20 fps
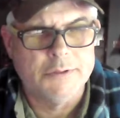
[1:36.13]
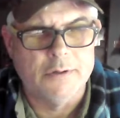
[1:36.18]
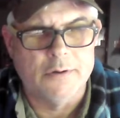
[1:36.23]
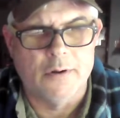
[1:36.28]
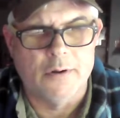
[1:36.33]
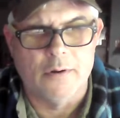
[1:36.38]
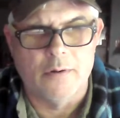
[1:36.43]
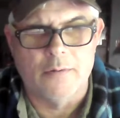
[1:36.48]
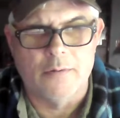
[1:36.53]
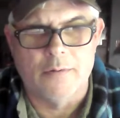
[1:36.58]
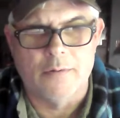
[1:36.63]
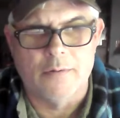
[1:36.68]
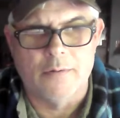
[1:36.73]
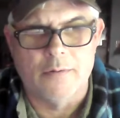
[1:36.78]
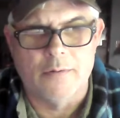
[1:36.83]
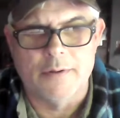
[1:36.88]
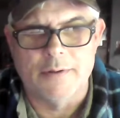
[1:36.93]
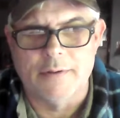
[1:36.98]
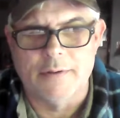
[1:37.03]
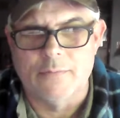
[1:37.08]

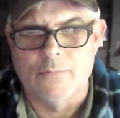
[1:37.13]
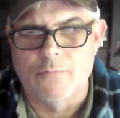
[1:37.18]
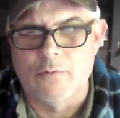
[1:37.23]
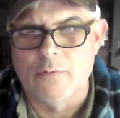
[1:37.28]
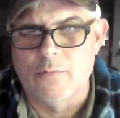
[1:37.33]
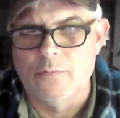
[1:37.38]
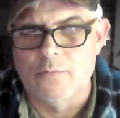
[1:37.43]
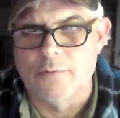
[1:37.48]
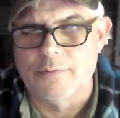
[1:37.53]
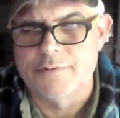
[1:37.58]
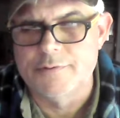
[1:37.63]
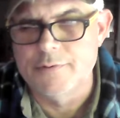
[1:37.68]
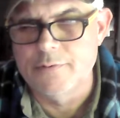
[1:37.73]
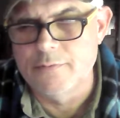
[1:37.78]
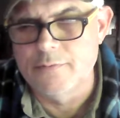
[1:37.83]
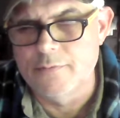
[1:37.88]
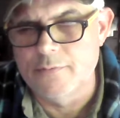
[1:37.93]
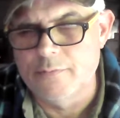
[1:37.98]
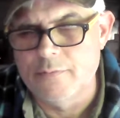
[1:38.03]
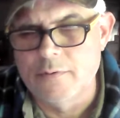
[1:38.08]
And then World War
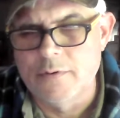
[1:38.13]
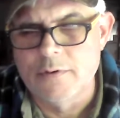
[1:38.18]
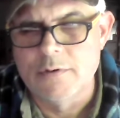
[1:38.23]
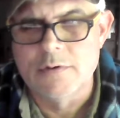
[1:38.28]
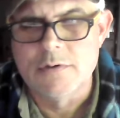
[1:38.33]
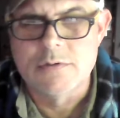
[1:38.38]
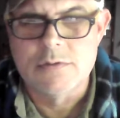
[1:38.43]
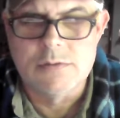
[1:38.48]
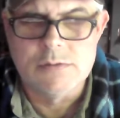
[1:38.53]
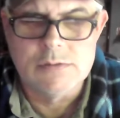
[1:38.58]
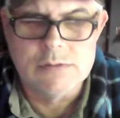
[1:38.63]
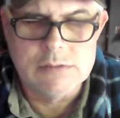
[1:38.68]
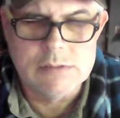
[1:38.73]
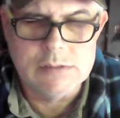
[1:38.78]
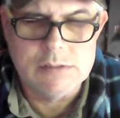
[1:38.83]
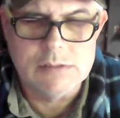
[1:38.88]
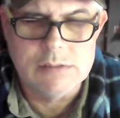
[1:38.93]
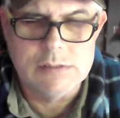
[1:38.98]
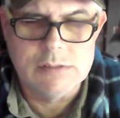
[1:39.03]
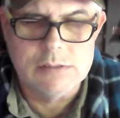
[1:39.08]
II.
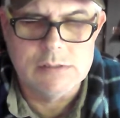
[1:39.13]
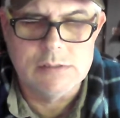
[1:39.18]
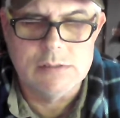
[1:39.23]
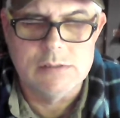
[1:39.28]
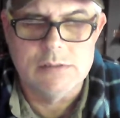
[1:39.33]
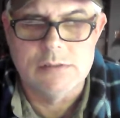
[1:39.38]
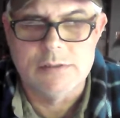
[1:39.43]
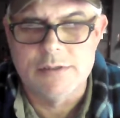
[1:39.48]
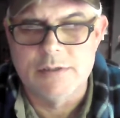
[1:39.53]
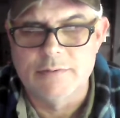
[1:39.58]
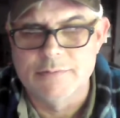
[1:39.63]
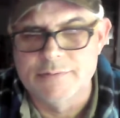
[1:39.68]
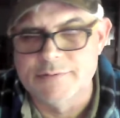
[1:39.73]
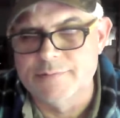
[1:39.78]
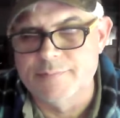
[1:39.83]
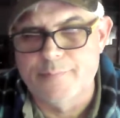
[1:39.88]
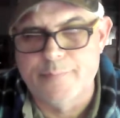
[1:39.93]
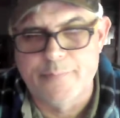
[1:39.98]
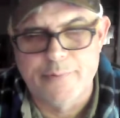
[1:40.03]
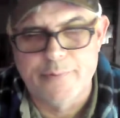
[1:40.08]

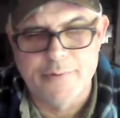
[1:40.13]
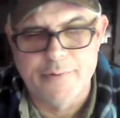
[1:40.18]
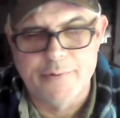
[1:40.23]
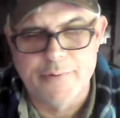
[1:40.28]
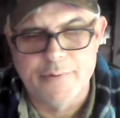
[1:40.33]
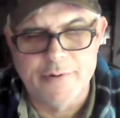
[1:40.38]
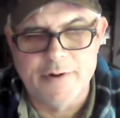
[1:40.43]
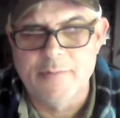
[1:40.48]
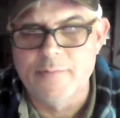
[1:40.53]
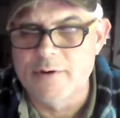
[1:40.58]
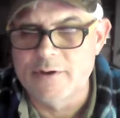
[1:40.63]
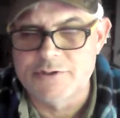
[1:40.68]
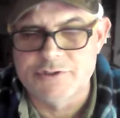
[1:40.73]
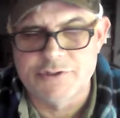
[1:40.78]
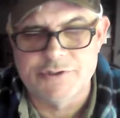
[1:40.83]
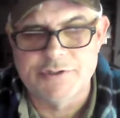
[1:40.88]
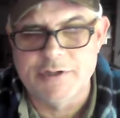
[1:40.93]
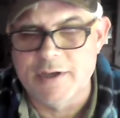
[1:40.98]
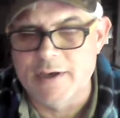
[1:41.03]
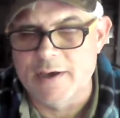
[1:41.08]
You're pretty much,
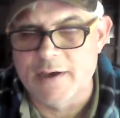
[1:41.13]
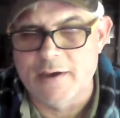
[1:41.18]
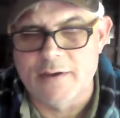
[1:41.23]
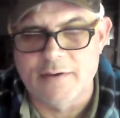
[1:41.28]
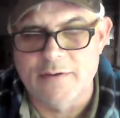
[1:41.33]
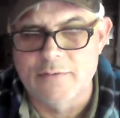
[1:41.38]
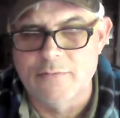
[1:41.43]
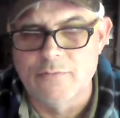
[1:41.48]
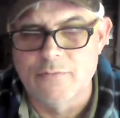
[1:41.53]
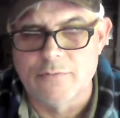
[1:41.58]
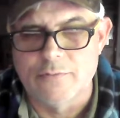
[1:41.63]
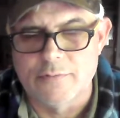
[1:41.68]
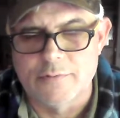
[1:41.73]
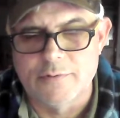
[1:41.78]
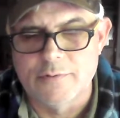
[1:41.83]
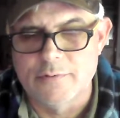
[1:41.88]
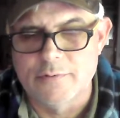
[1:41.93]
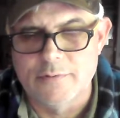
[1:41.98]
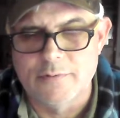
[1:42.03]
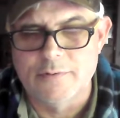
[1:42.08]
yeah. You
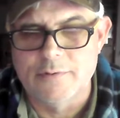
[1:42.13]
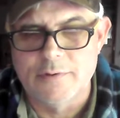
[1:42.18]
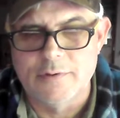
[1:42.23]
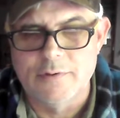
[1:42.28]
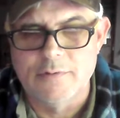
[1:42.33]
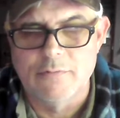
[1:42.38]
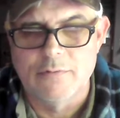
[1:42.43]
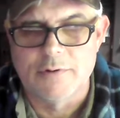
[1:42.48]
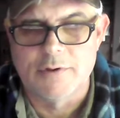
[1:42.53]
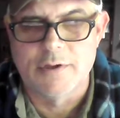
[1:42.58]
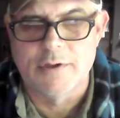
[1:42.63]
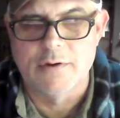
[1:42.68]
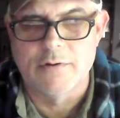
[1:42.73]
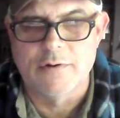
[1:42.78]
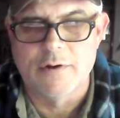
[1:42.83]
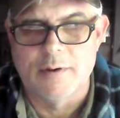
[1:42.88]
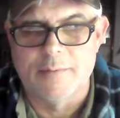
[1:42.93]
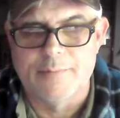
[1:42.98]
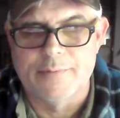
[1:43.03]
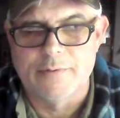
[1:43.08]
were
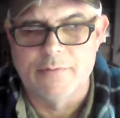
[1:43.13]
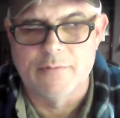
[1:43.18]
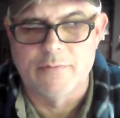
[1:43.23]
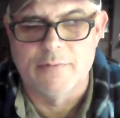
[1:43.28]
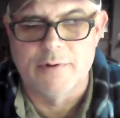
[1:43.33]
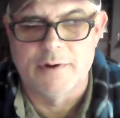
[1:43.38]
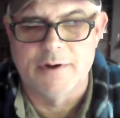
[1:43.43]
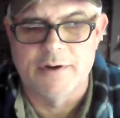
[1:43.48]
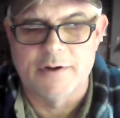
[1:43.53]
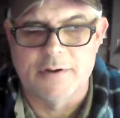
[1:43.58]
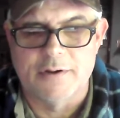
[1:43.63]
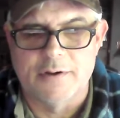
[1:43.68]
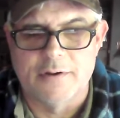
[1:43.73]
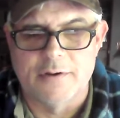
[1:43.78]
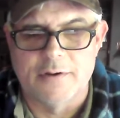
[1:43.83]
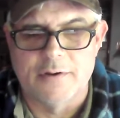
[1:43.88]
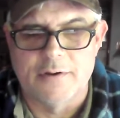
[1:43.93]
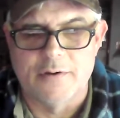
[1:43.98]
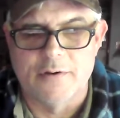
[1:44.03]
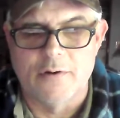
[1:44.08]
geared up. You were ready to
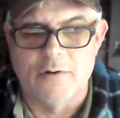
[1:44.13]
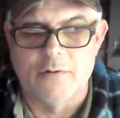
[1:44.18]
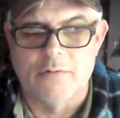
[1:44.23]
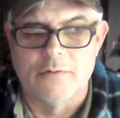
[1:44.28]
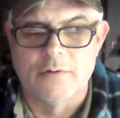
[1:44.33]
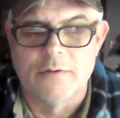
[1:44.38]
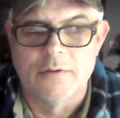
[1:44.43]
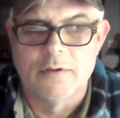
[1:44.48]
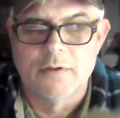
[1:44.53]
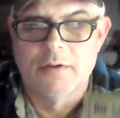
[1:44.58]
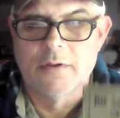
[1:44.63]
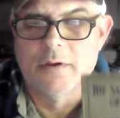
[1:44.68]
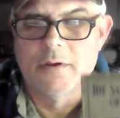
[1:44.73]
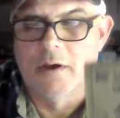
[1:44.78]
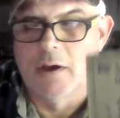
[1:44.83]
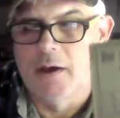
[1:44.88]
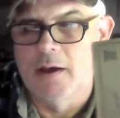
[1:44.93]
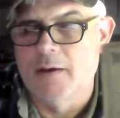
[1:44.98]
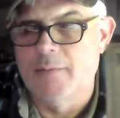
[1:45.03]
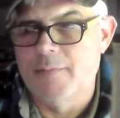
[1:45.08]
go.
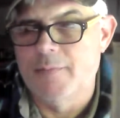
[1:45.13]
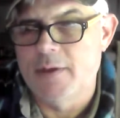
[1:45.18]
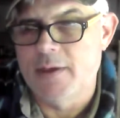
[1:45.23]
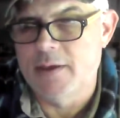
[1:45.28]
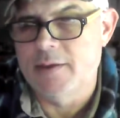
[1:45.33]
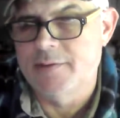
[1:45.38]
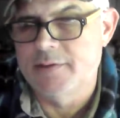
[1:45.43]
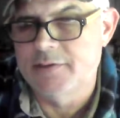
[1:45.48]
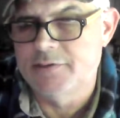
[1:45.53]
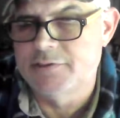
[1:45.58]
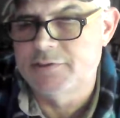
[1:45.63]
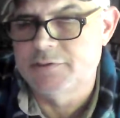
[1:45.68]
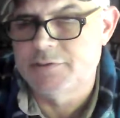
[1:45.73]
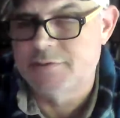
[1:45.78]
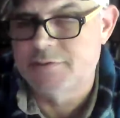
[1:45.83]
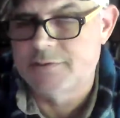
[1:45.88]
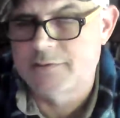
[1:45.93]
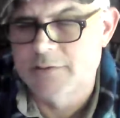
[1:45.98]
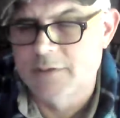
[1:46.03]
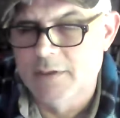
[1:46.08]
And
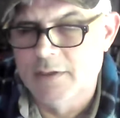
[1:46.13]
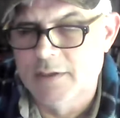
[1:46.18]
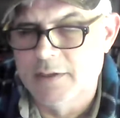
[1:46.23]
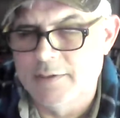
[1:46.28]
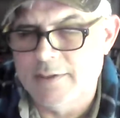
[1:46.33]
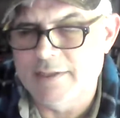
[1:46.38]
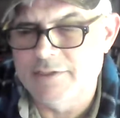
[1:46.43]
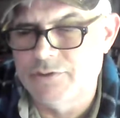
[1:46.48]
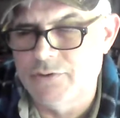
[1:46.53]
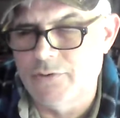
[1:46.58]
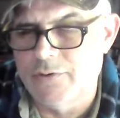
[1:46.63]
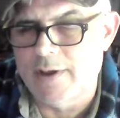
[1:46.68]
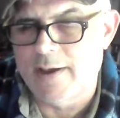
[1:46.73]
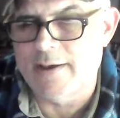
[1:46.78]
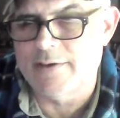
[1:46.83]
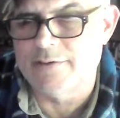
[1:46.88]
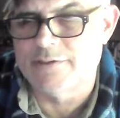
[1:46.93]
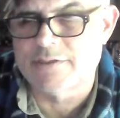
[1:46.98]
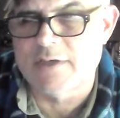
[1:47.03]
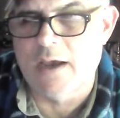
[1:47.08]
that's sort
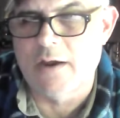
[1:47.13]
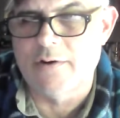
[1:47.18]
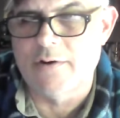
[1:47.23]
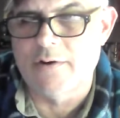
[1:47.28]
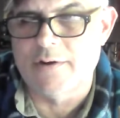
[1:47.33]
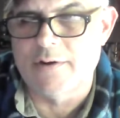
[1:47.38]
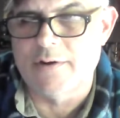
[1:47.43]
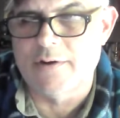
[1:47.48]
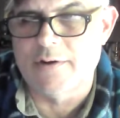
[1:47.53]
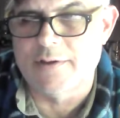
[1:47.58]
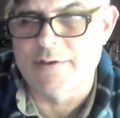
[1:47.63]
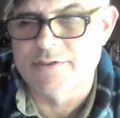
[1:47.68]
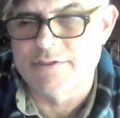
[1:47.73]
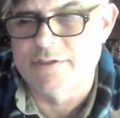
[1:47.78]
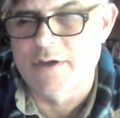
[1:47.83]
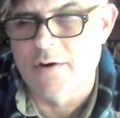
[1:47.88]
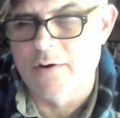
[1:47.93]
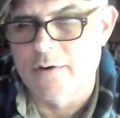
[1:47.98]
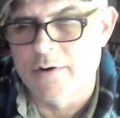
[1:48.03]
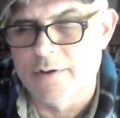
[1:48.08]
of how scouting
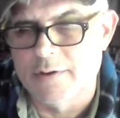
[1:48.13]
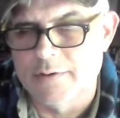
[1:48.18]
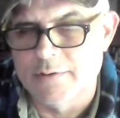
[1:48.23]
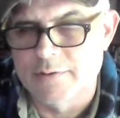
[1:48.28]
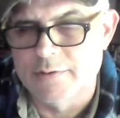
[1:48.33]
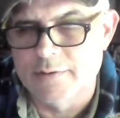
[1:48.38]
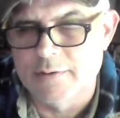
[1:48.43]
started.